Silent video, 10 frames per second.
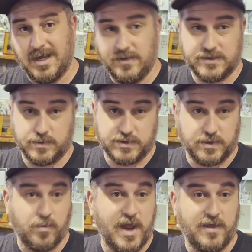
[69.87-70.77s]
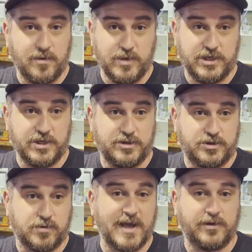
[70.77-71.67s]
and this was a way that we could
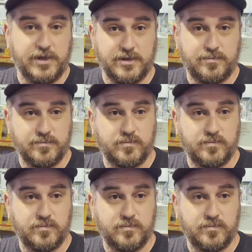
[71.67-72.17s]
directly